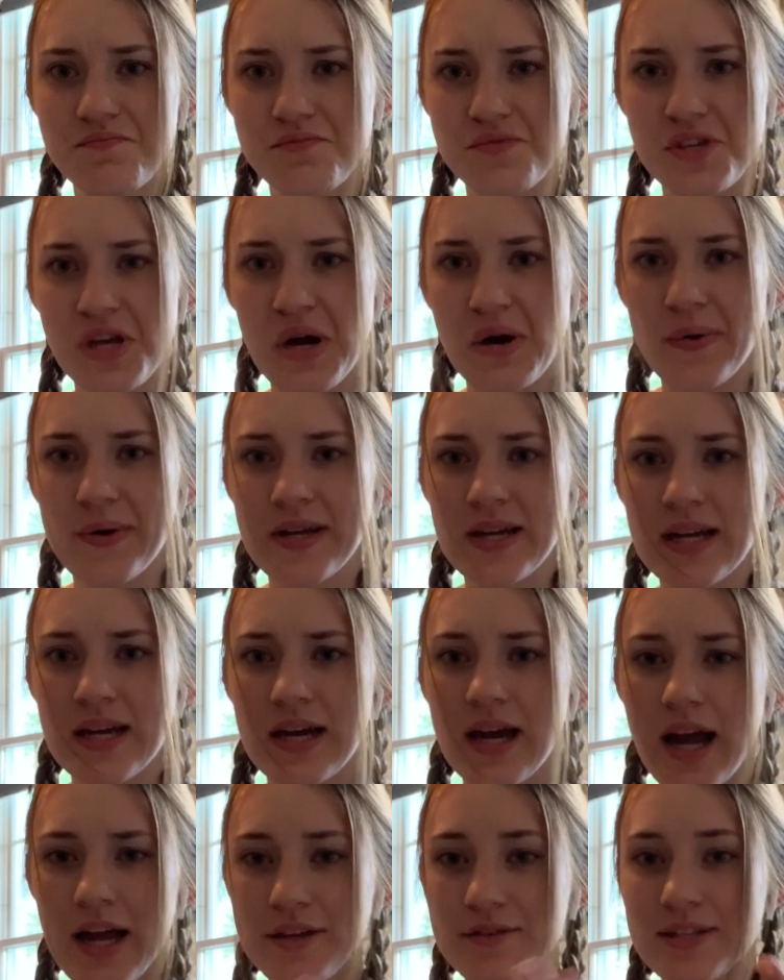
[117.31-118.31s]
So
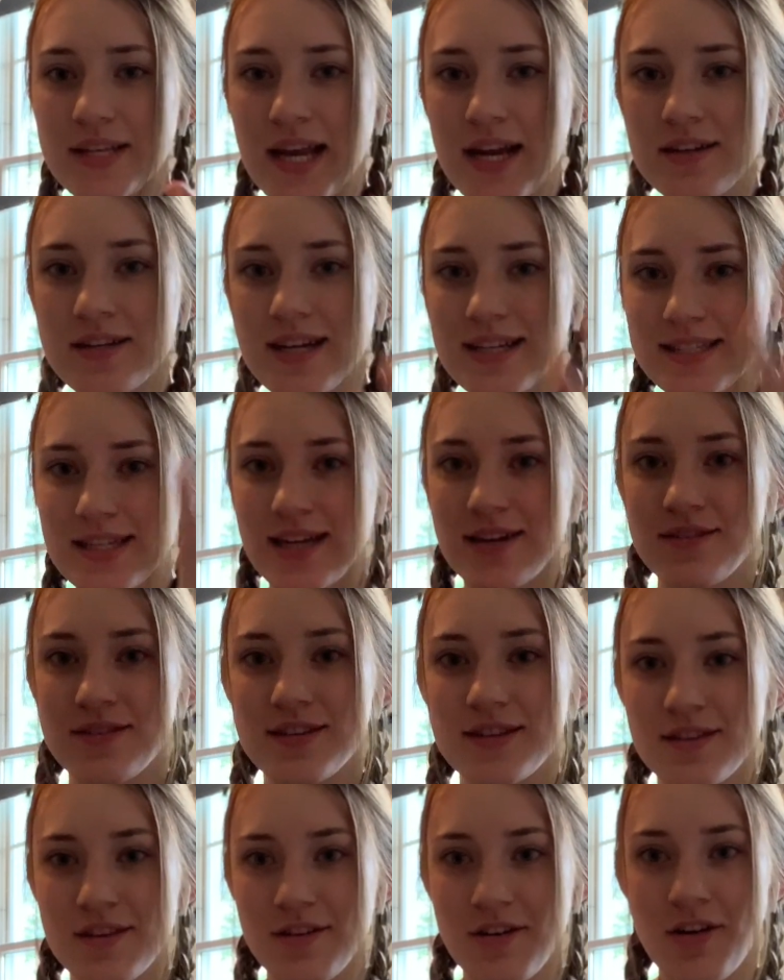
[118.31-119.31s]
I use hair ties now.
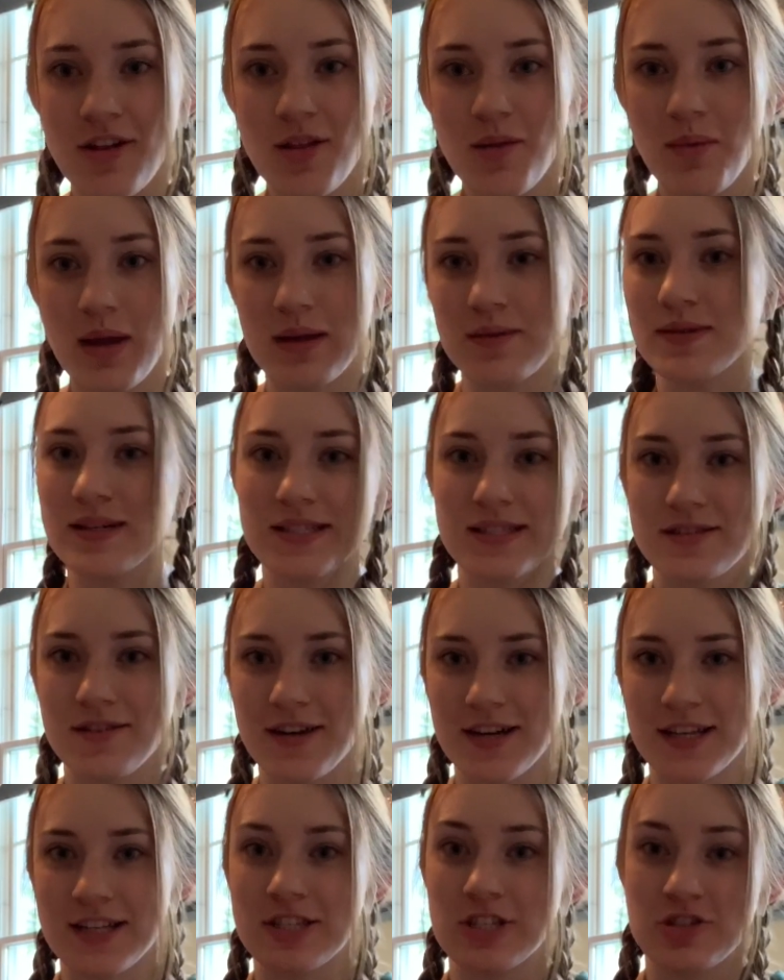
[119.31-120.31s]
They're all on my wrists so
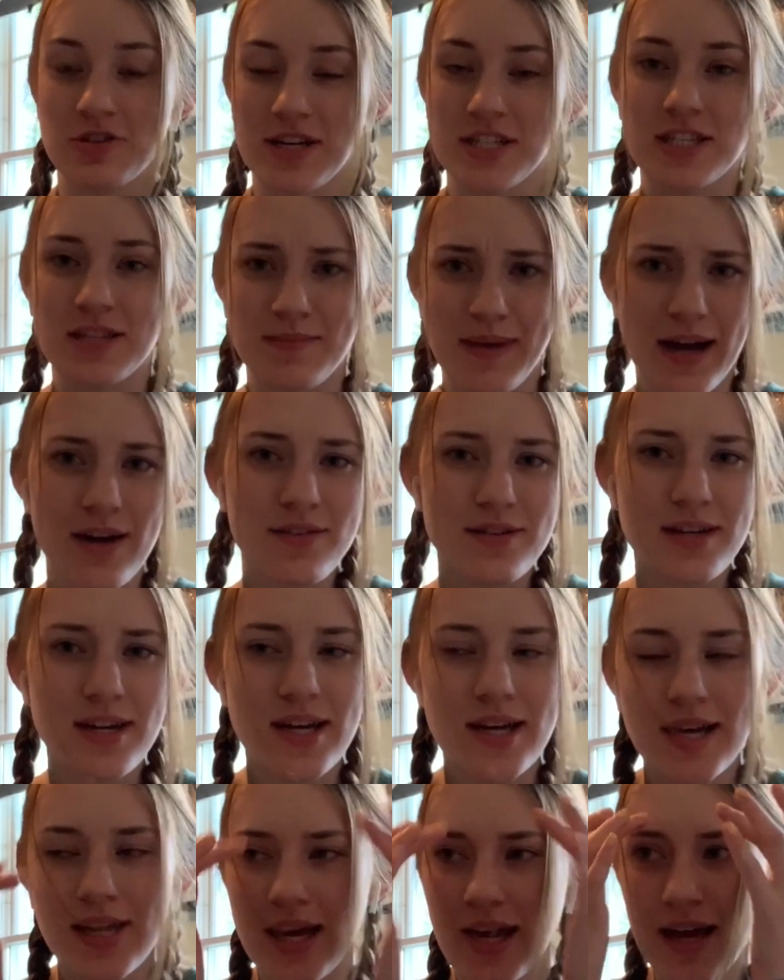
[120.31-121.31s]
I can stretch them out.
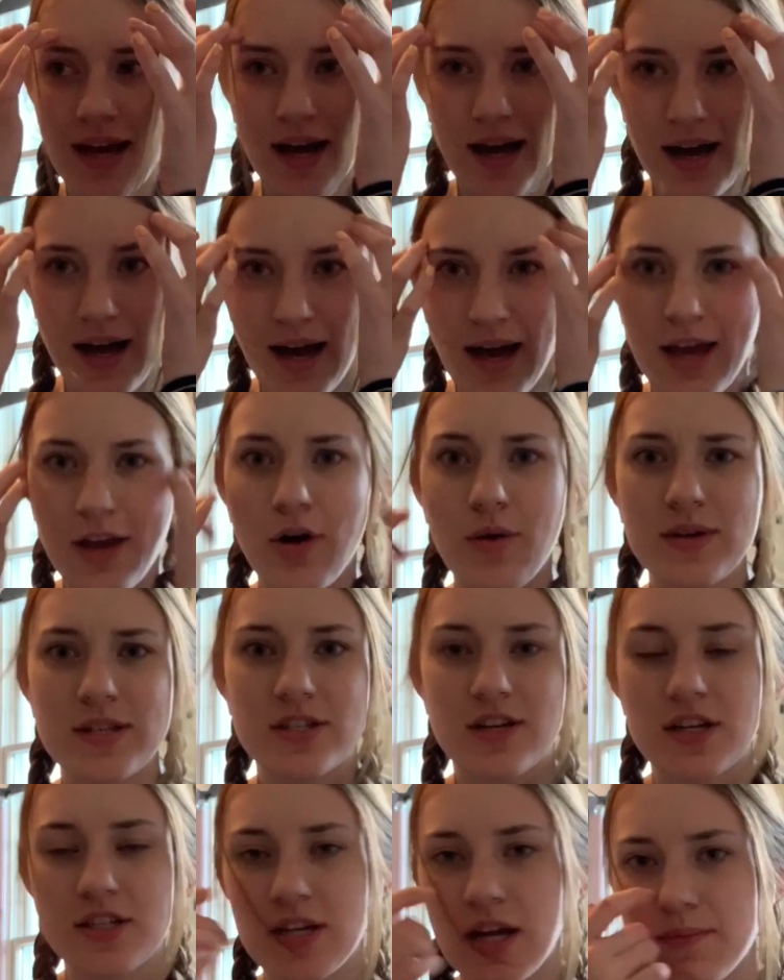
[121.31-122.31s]
I always
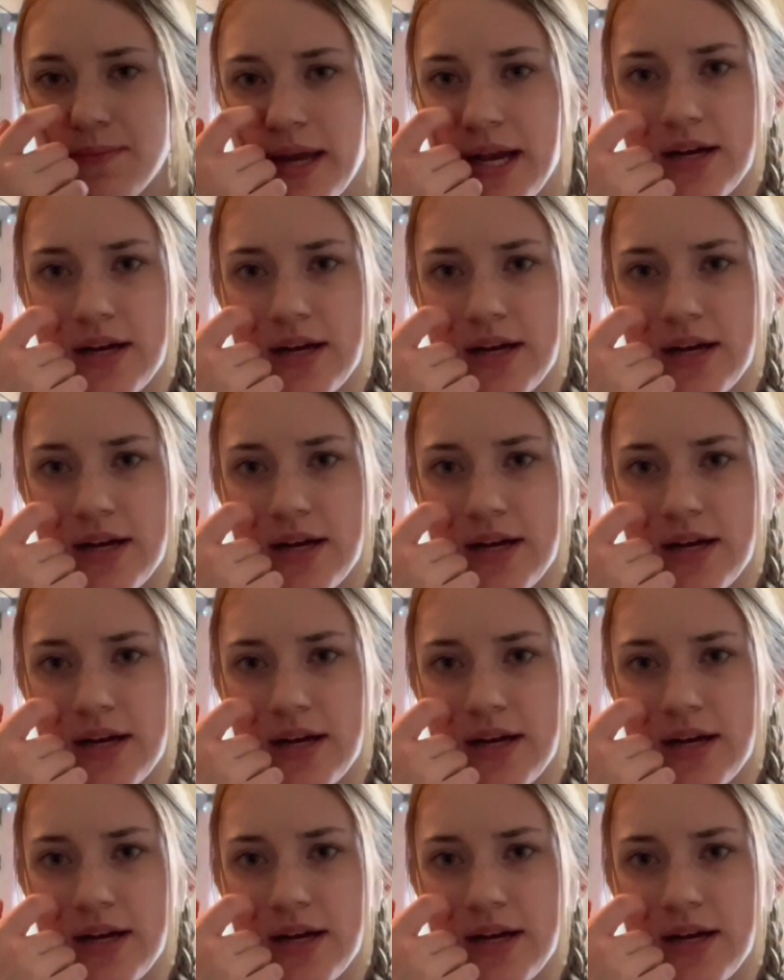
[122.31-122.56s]
stretched out my